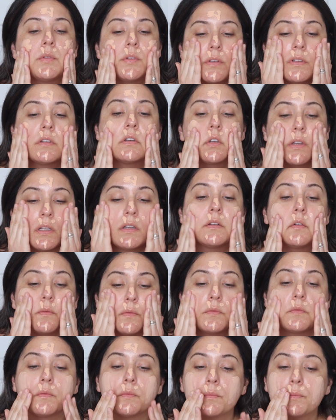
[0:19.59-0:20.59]
just going to kind
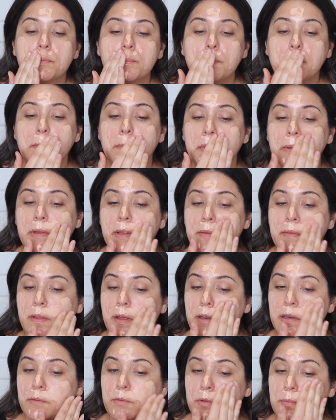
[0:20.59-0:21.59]
of blend
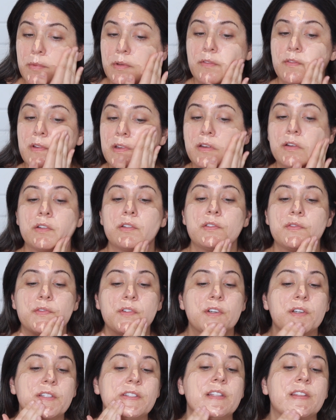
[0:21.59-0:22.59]
that in with my fingers
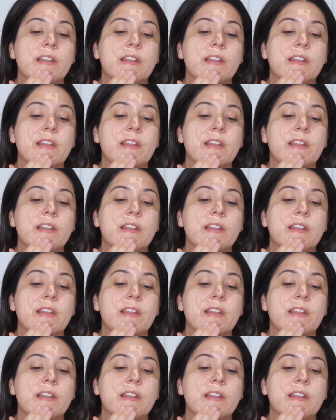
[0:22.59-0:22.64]
first,